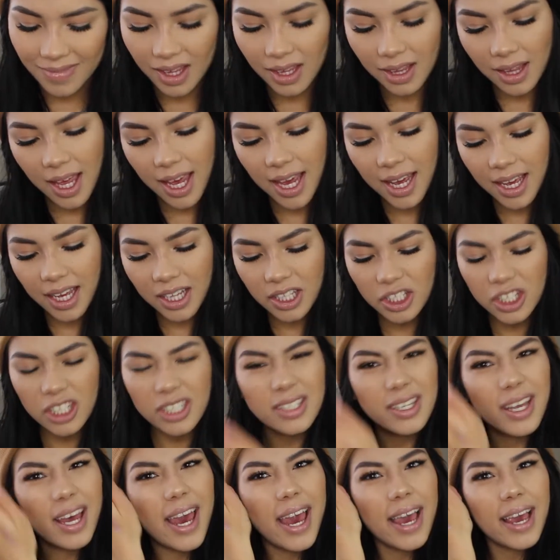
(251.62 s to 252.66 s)
Like, it's
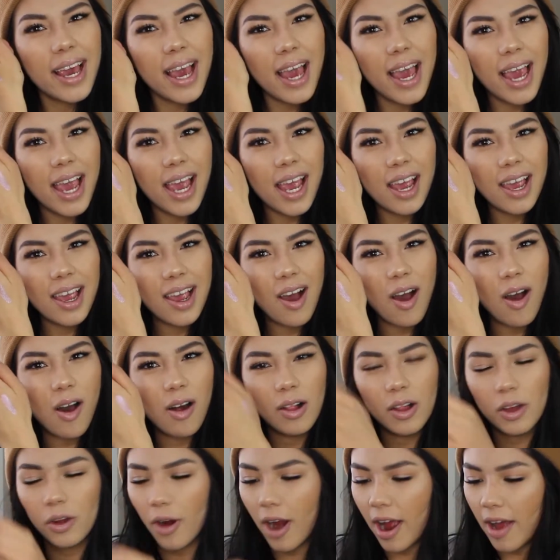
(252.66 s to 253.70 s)
just like a
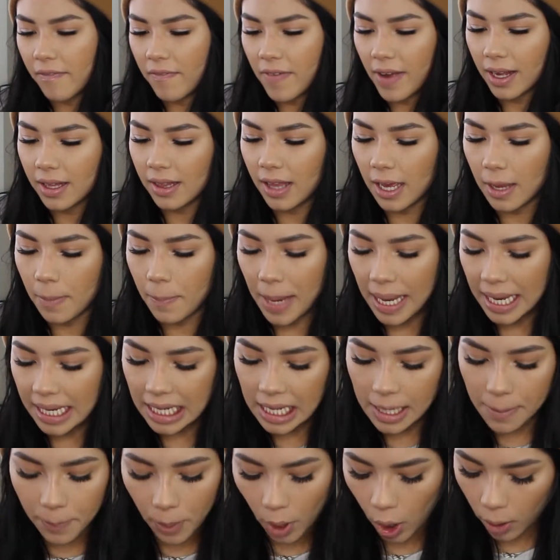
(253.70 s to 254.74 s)
holographic like
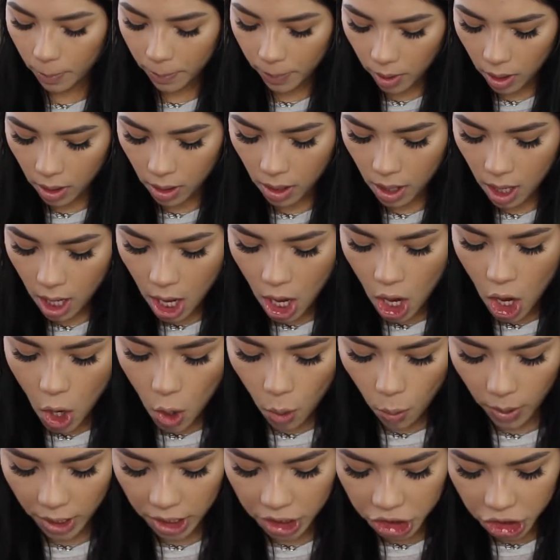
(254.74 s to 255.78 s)
pinky purple,
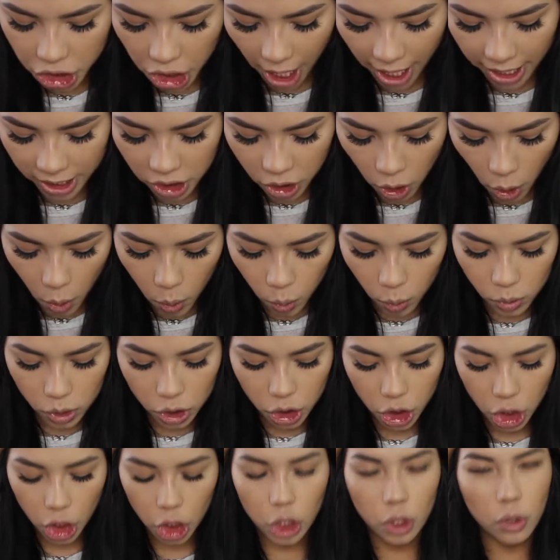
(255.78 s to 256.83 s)
which I
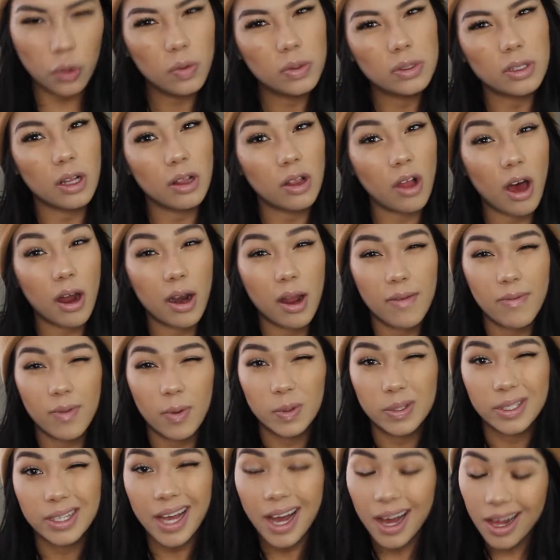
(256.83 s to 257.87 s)
don't use a lot of
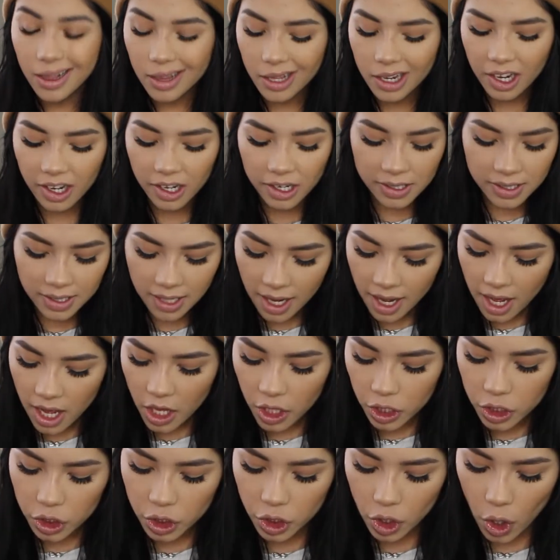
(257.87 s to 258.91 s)
those colors.
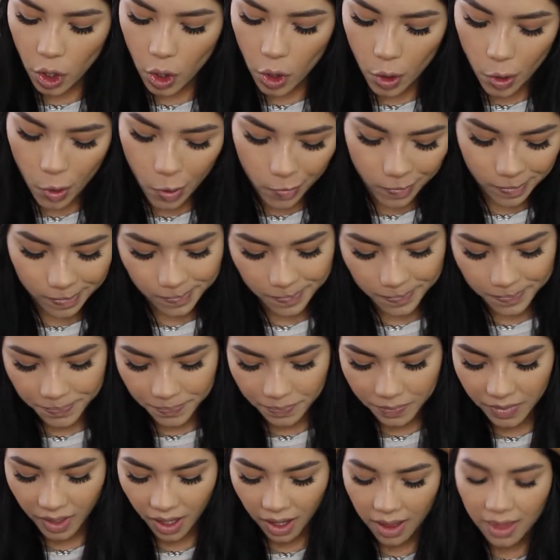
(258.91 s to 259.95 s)
So
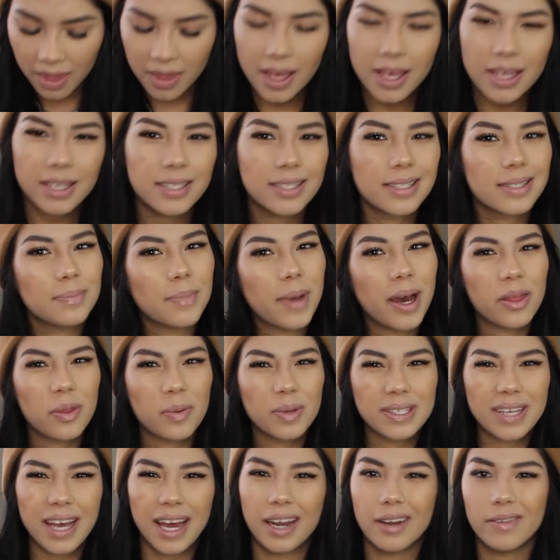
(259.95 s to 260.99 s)
this month
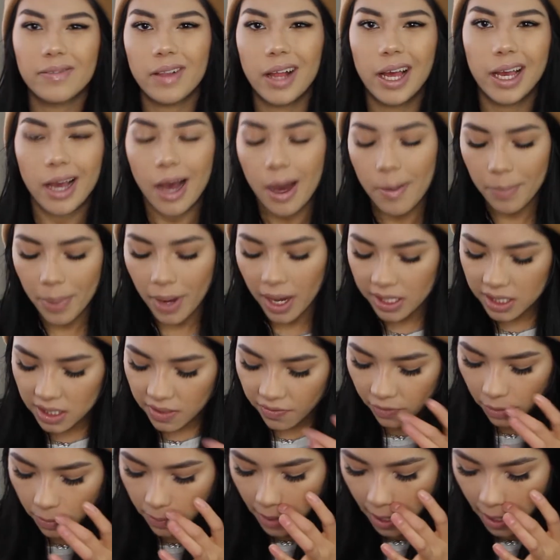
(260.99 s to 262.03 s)
was kind of like a bust for